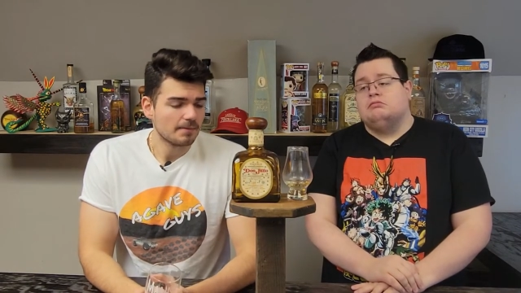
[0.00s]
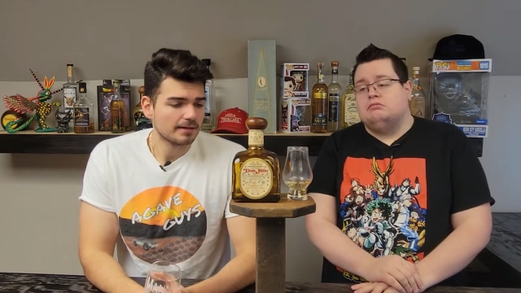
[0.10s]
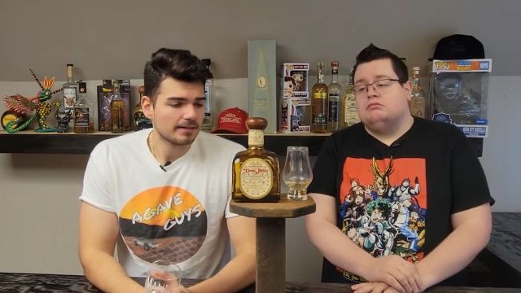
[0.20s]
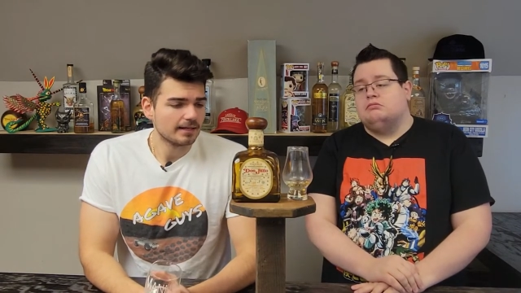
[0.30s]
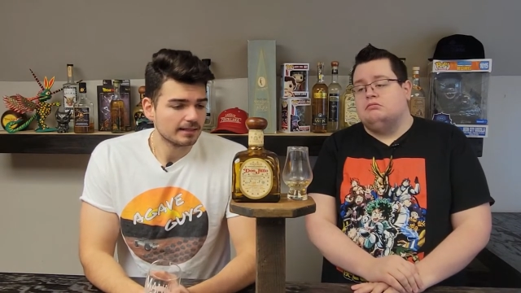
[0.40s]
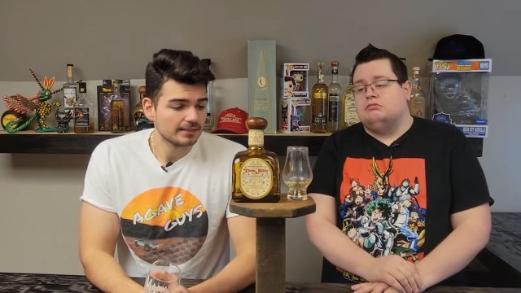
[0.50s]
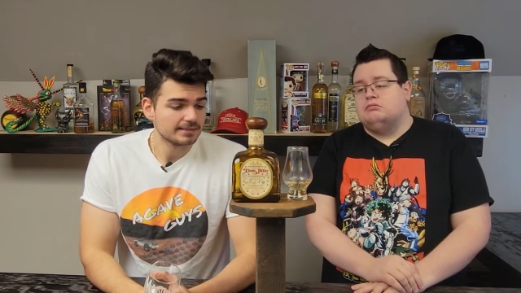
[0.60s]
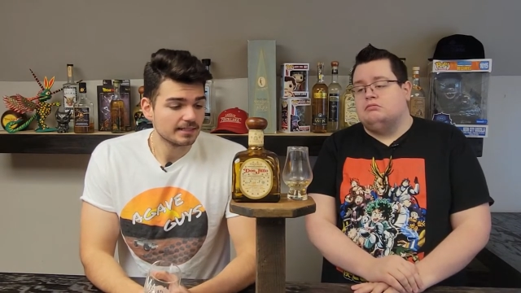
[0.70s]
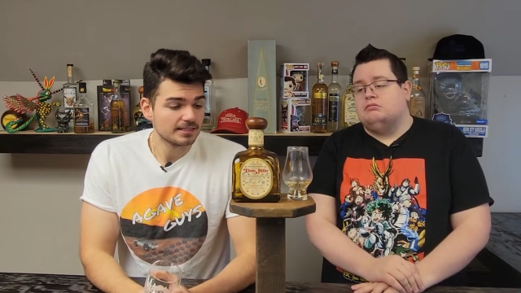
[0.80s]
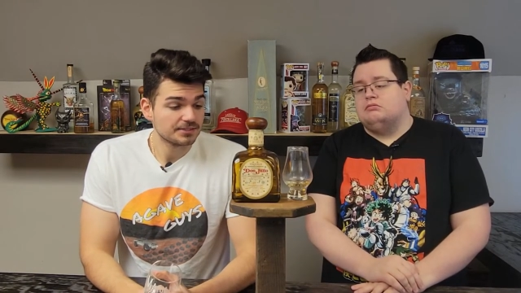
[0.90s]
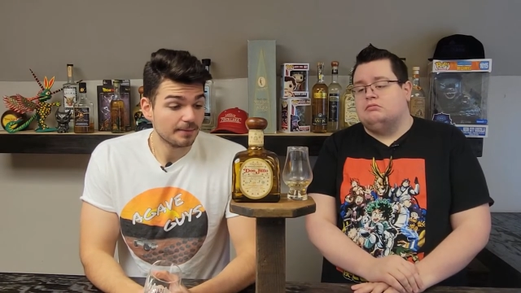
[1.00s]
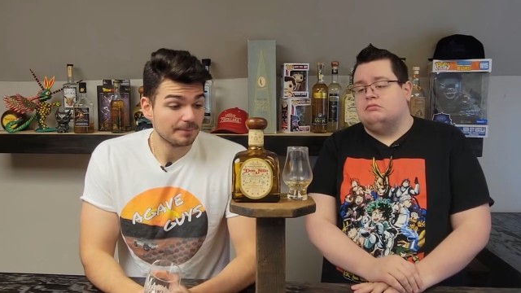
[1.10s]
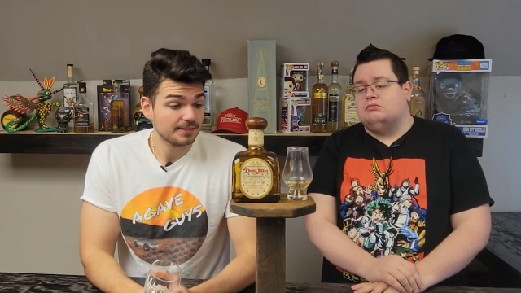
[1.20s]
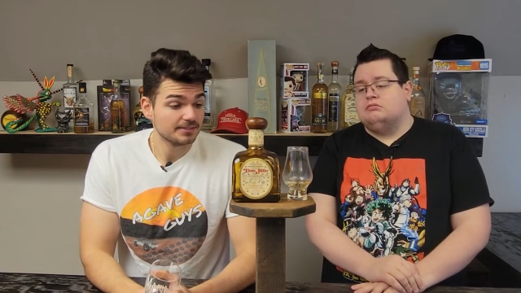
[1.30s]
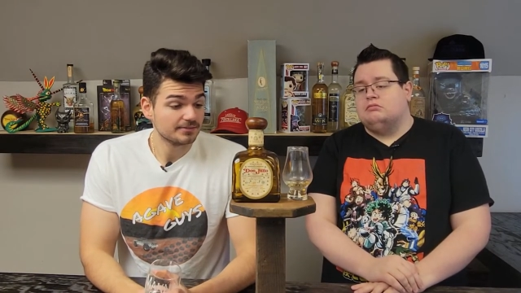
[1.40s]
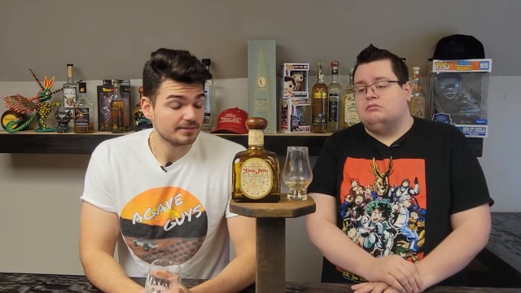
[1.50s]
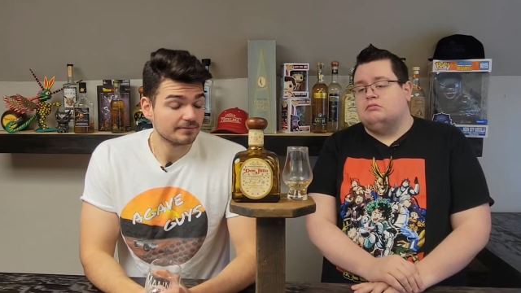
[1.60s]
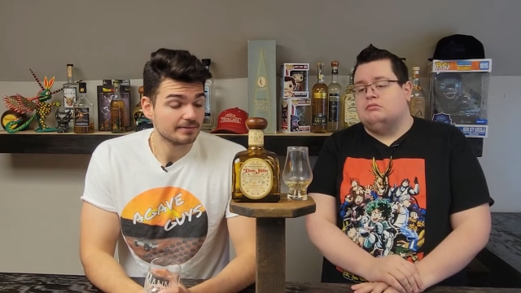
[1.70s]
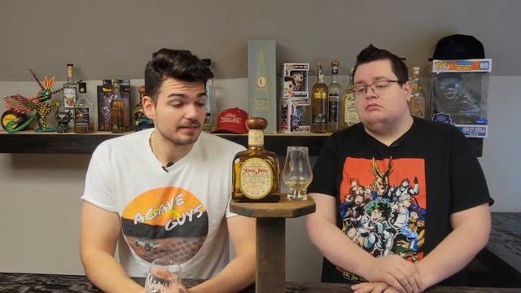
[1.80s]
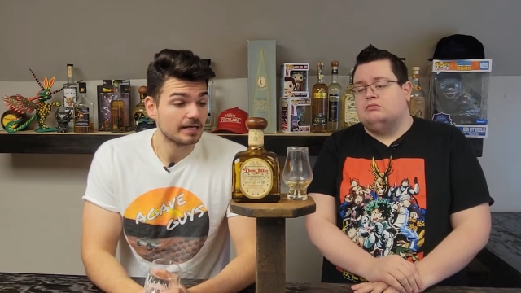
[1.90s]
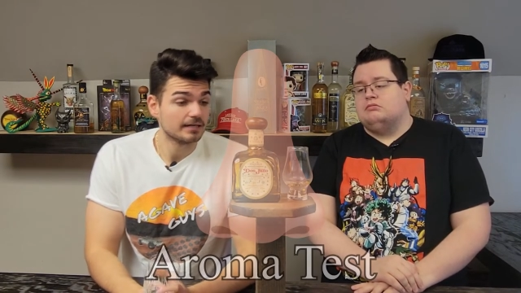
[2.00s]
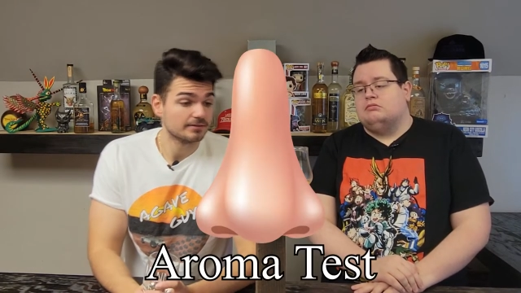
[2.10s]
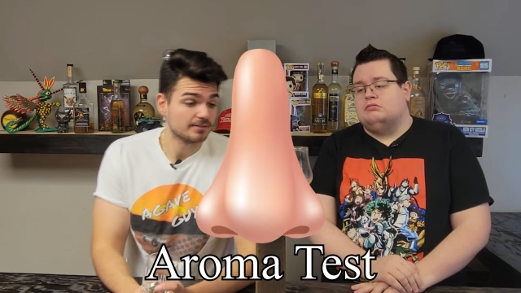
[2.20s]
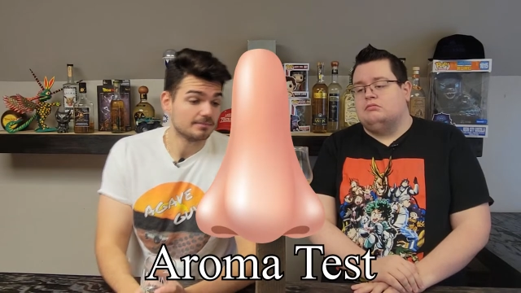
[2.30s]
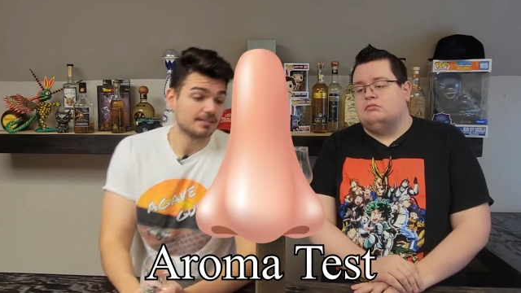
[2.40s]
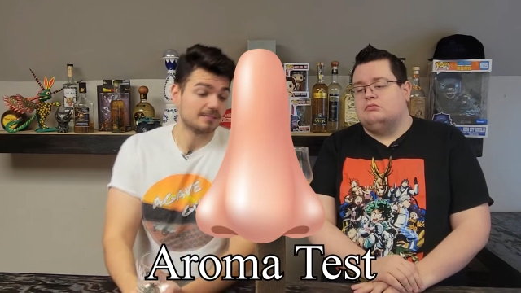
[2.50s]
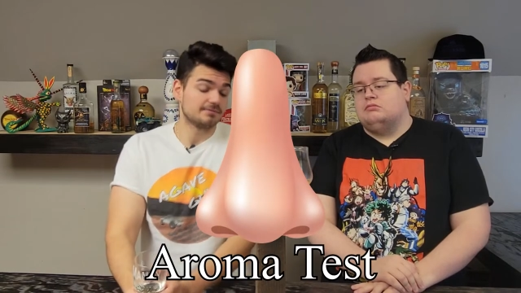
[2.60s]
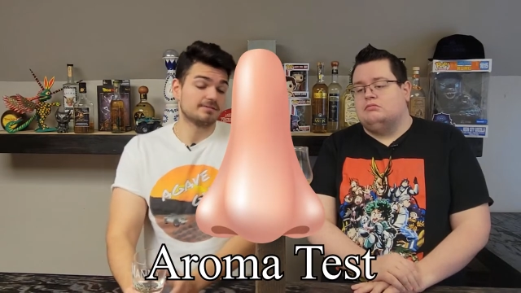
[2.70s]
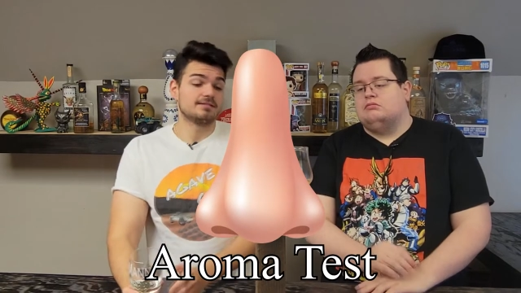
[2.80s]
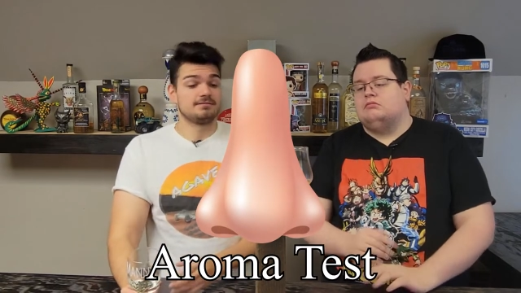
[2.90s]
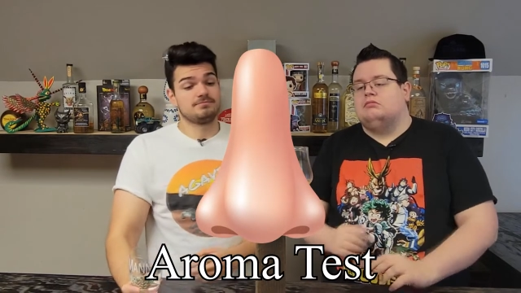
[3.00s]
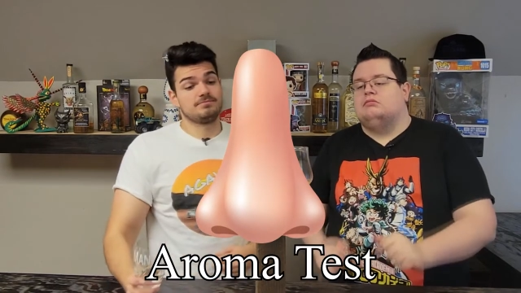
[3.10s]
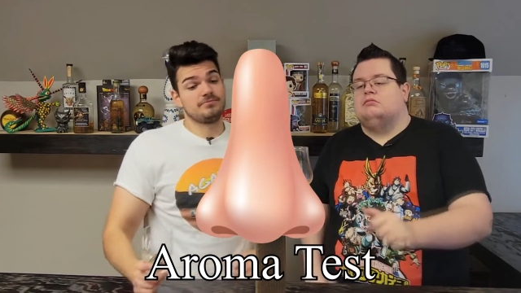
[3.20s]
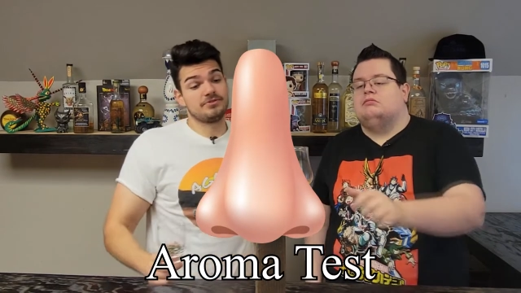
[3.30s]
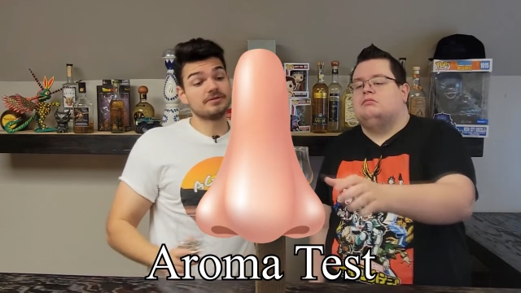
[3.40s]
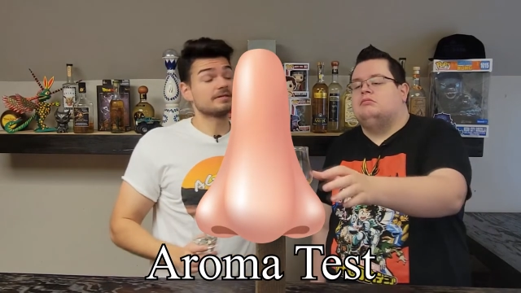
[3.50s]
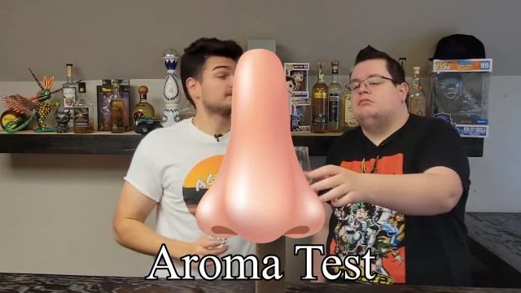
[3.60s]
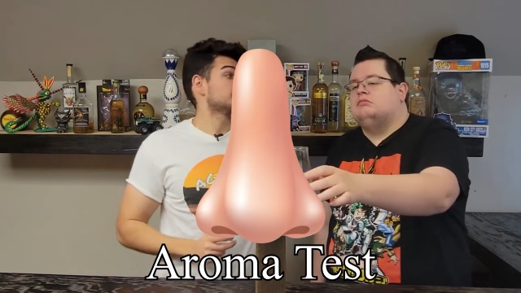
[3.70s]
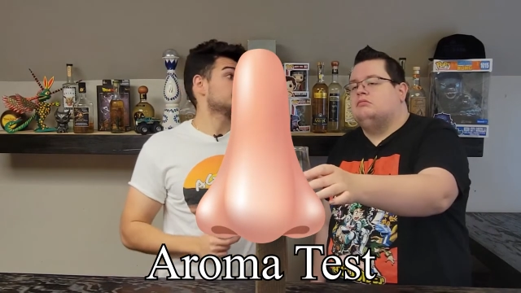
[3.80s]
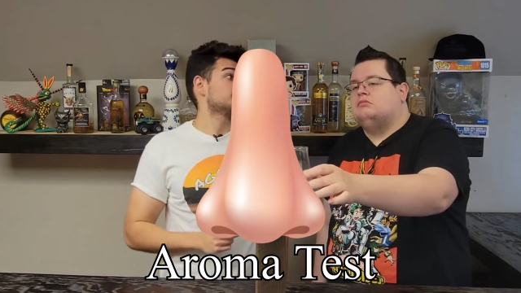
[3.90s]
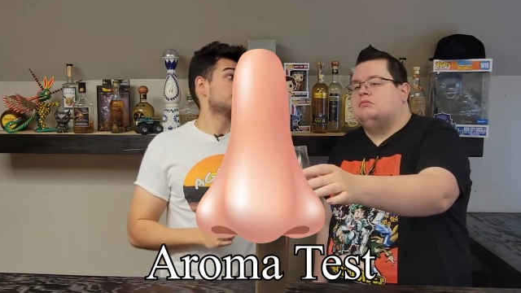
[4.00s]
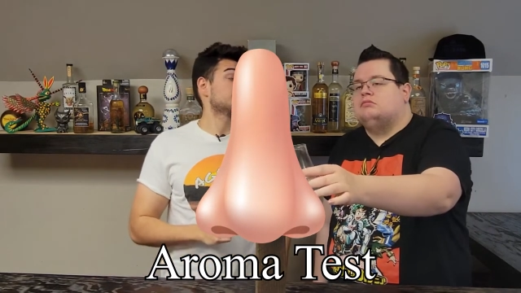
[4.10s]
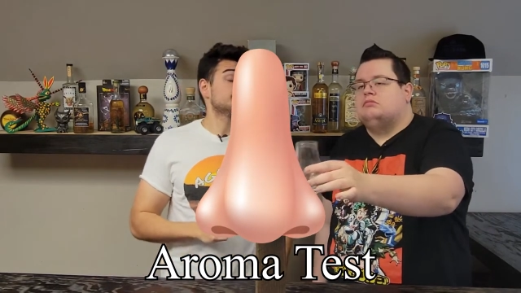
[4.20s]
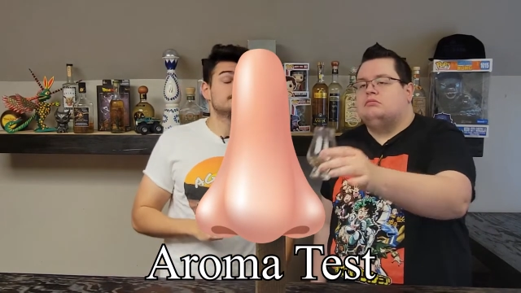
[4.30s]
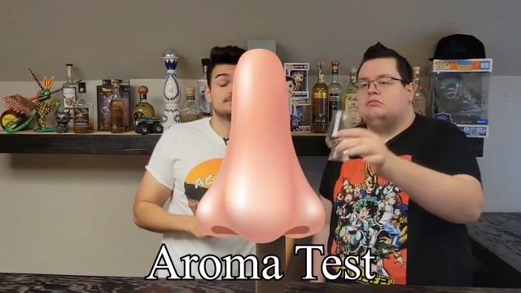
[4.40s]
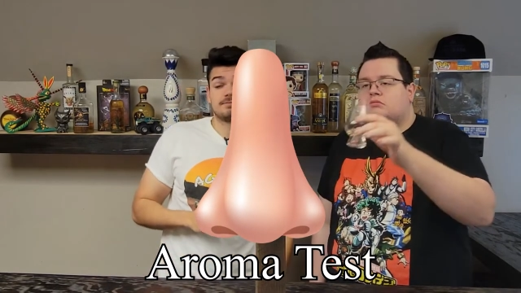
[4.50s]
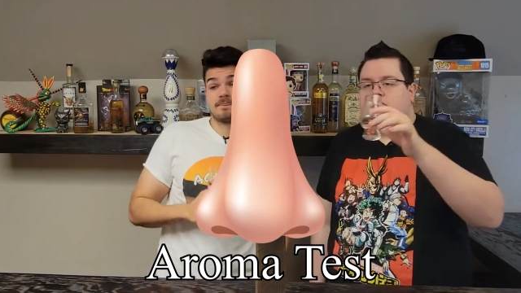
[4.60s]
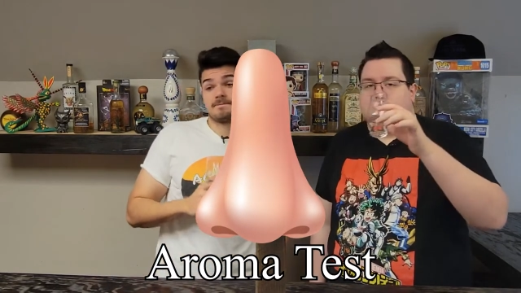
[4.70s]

Speaker 1: But uh, let's uh, jump into it with the aroma of a 30-year-old bottle.